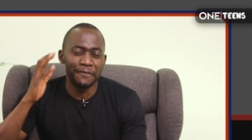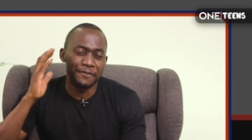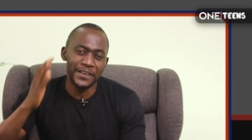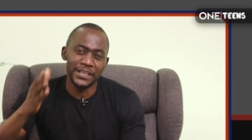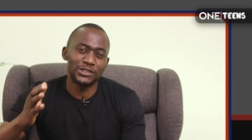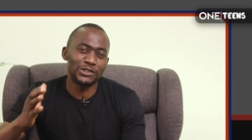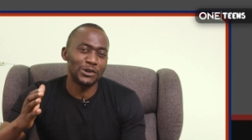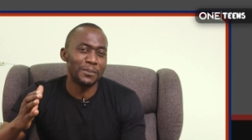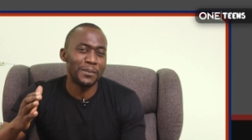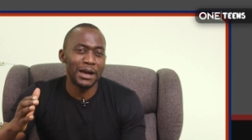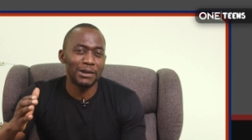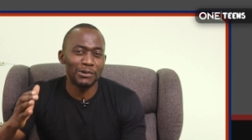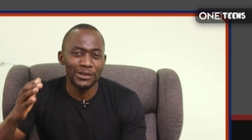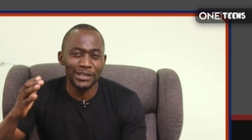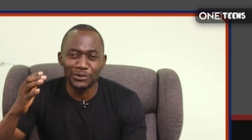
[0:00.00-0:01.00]
Fix your
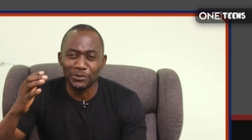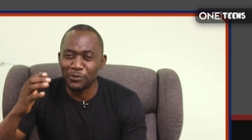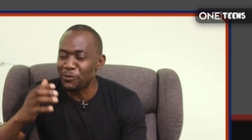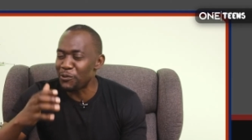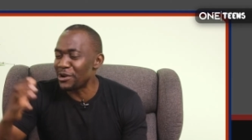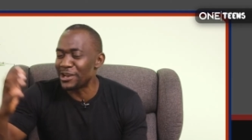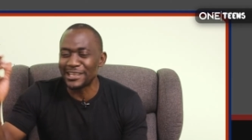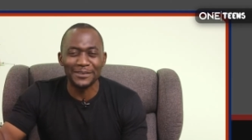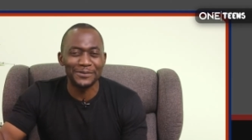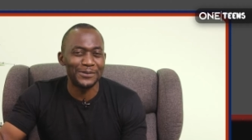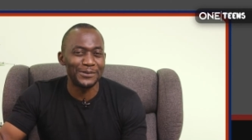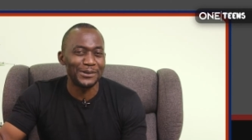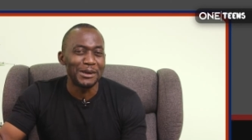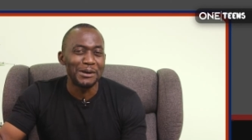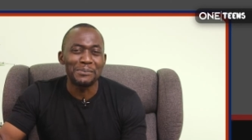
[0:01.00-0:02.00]
mind on this
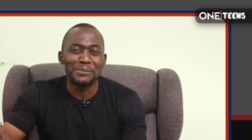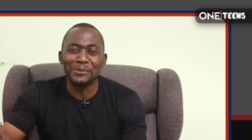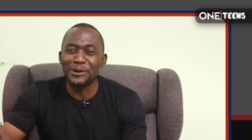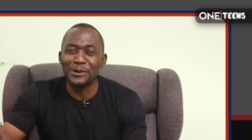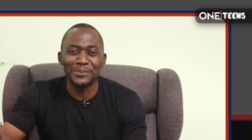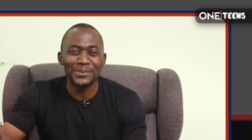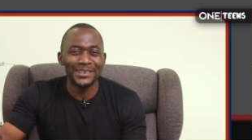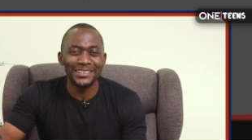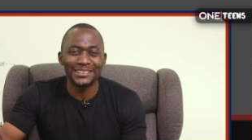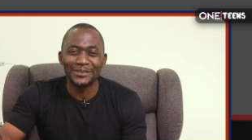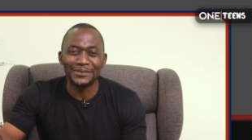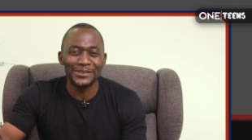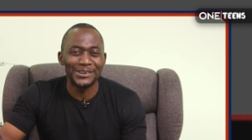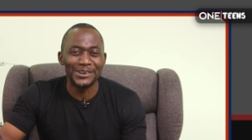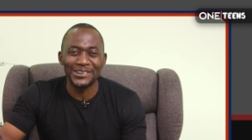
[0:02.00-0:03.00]
wonderful promises
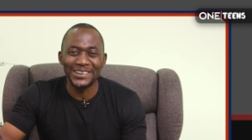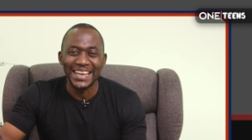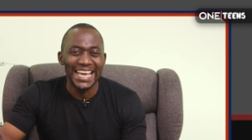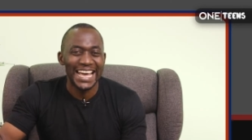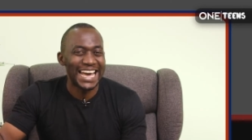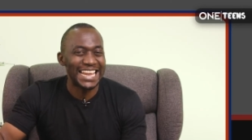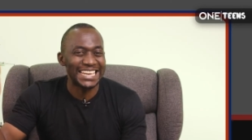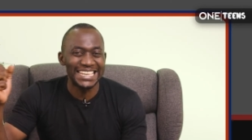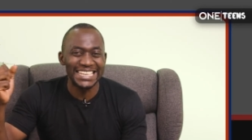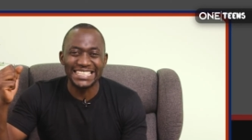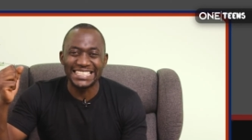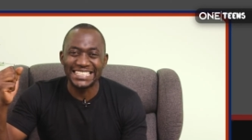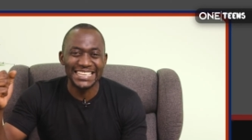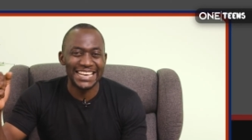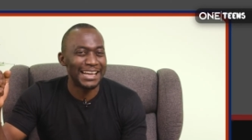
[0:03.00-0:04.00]
of God, and it
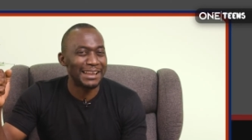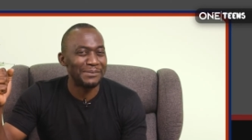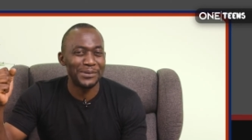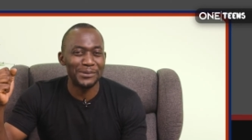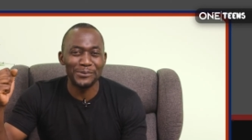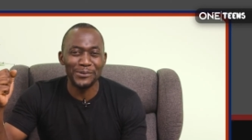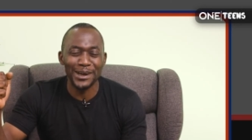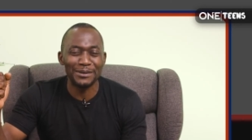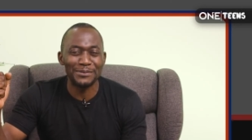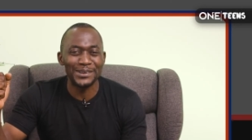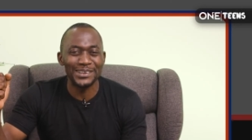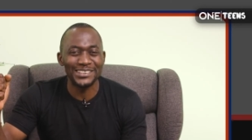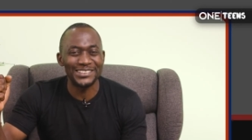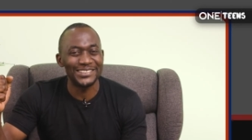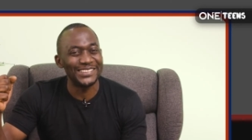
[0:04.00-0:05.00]
shall be well
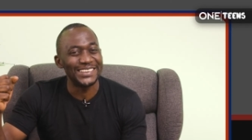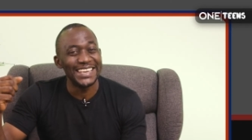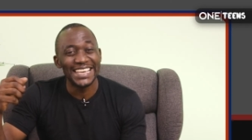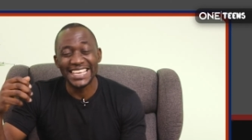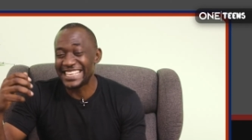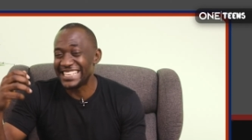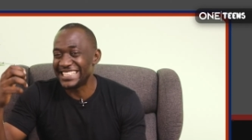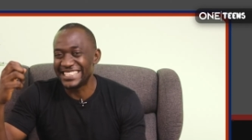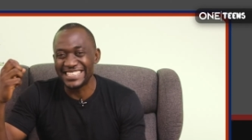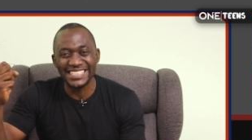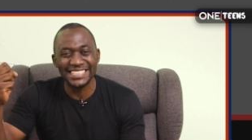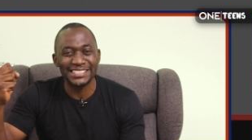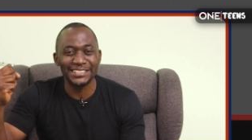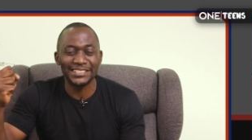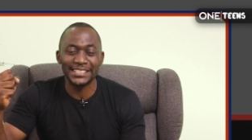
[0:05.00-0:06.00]
with you in
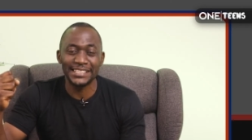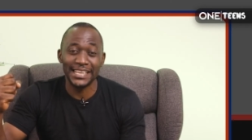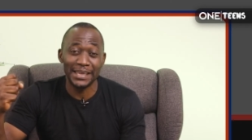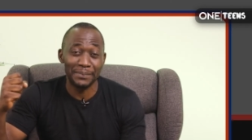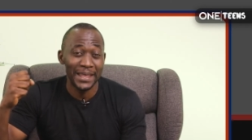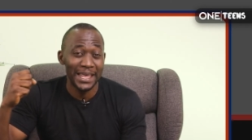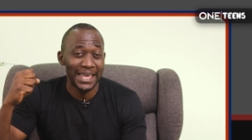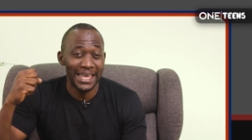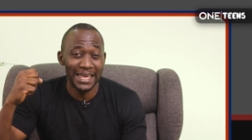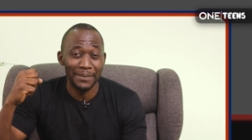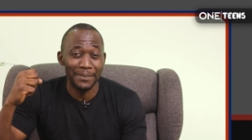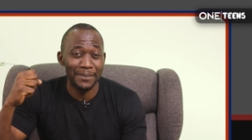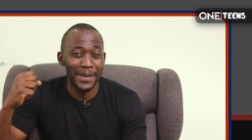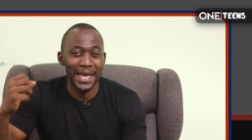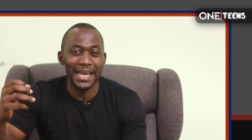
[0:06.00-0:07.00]
Jesus' name.
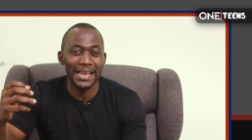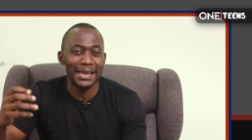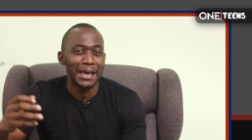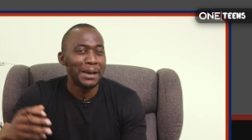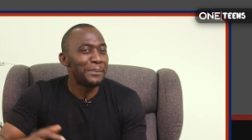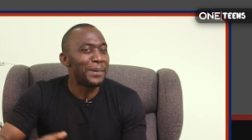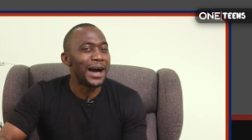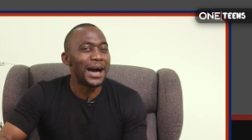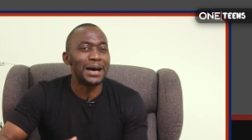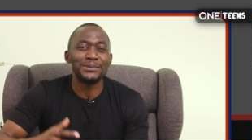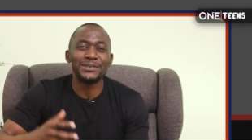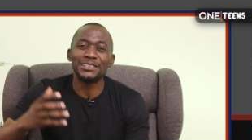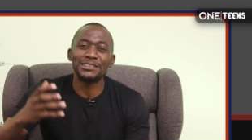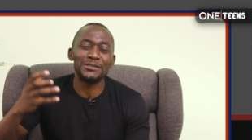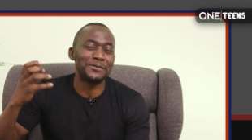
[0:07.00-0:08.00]
Amen. Perhaps
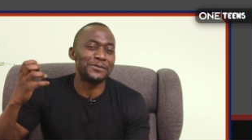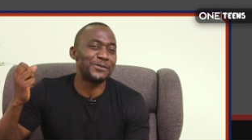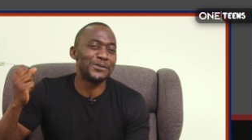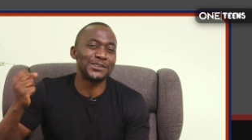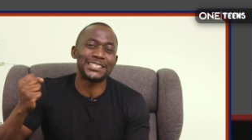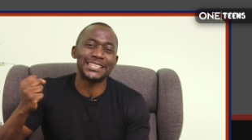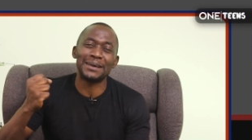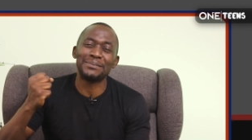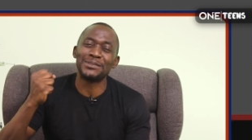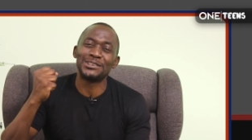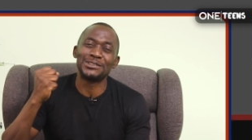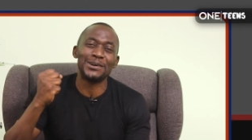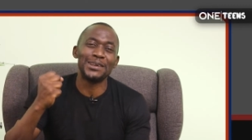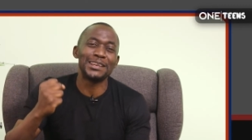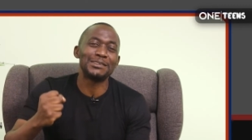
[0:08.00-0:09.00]
this is your first time
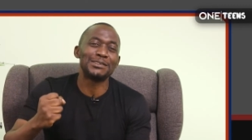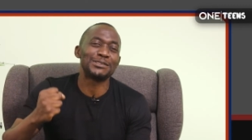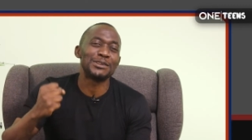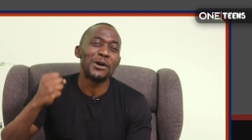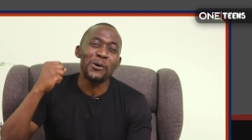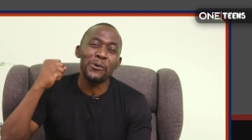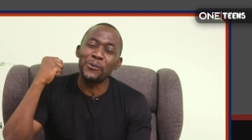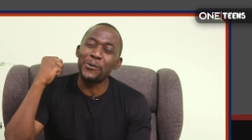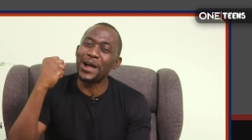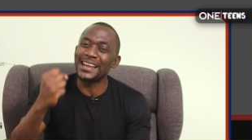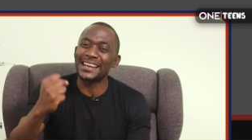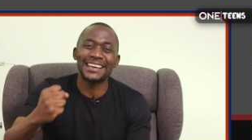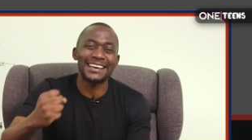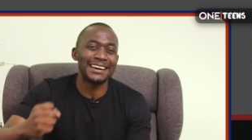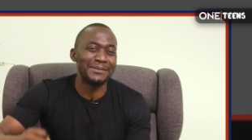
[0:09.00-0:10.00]
joining us.
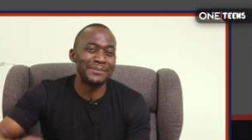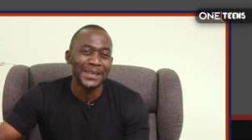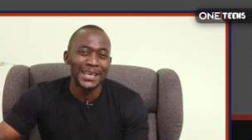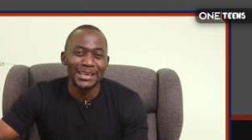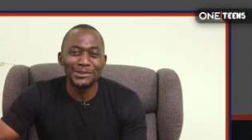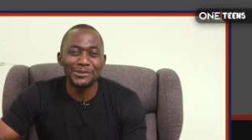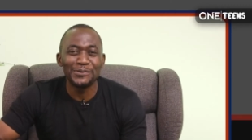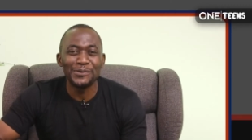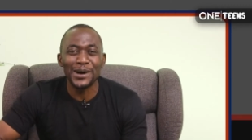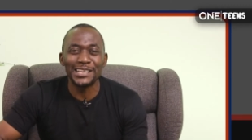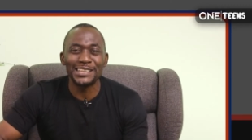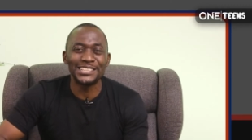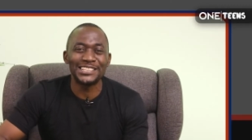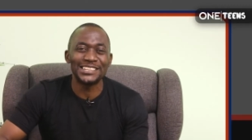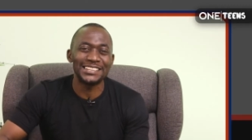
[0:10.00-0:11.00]
Welcome to
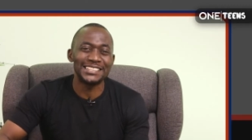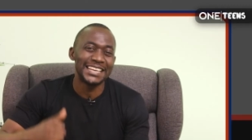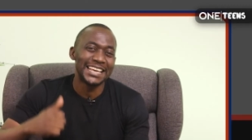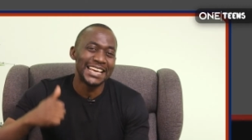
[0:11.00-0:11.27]
One Church.